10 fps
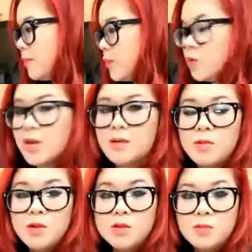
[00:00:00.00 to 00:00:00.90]
you can
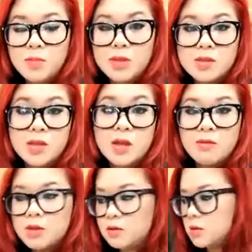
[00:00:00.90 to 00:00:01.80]
put this in the
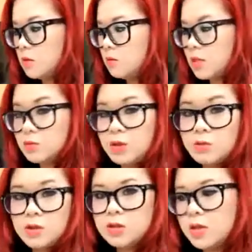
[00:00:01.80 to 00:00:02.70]
oven, so that's why
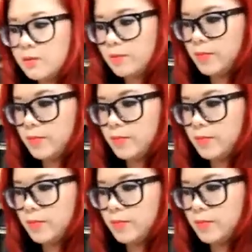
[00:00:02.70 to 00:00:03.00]
we're using it.